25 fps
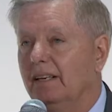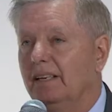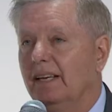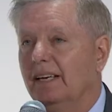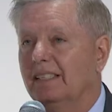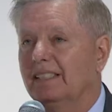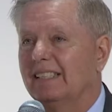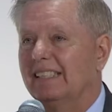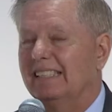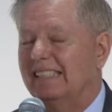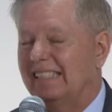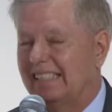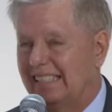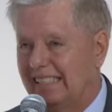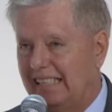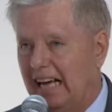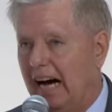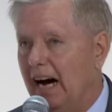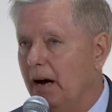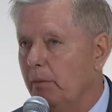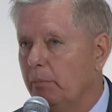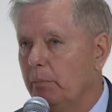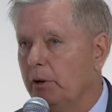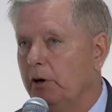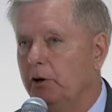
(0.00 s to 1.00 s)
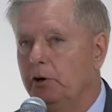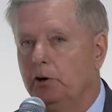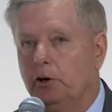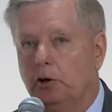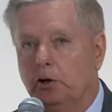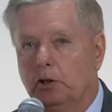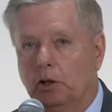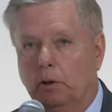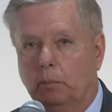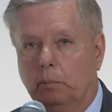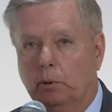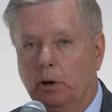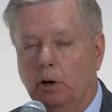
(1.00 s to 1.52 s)
doesn't stop their
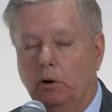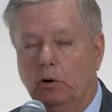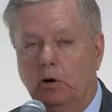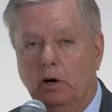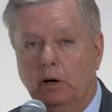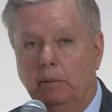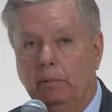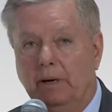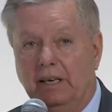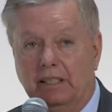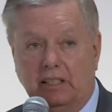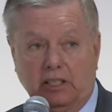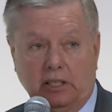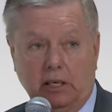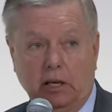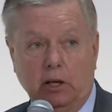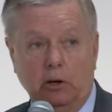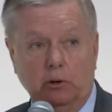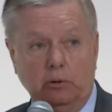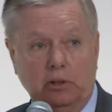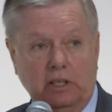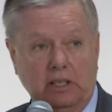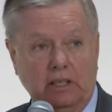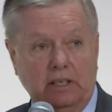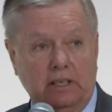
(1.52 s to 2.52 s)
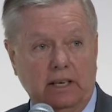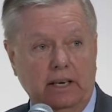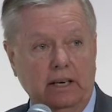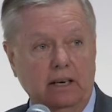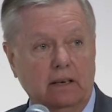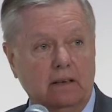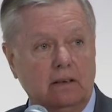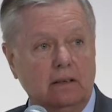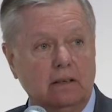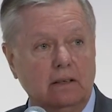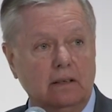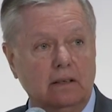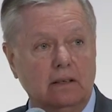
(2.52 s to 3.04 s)
nuclear program. It slows it
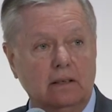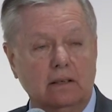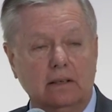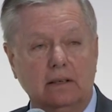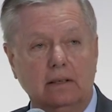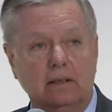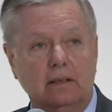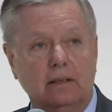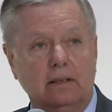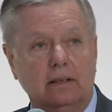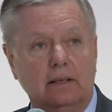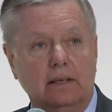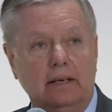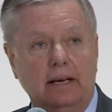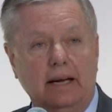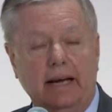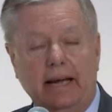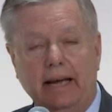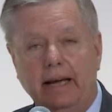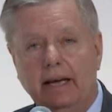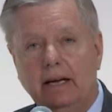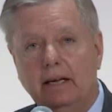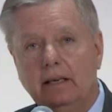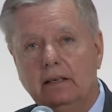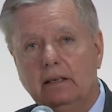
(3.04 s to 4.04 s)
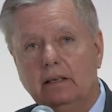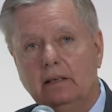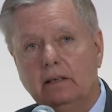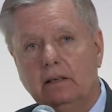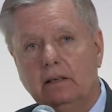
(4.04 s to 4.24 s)
down. And